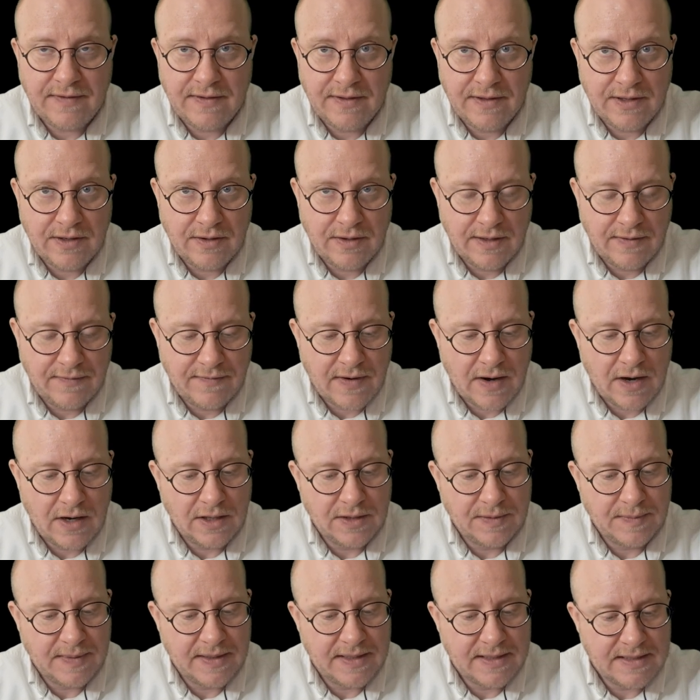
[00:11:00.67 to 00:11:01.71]
in their
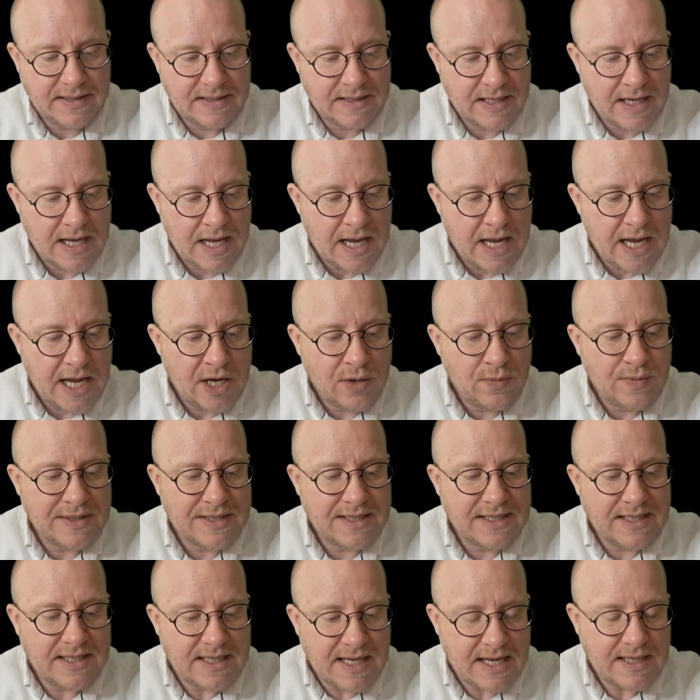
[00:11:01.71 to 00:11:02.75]
environments, it was
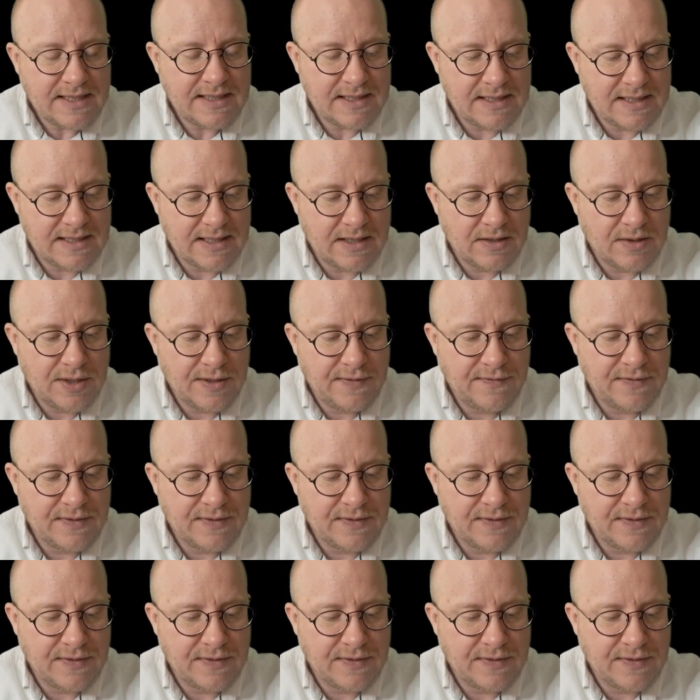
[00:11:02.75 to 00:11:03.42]
necessary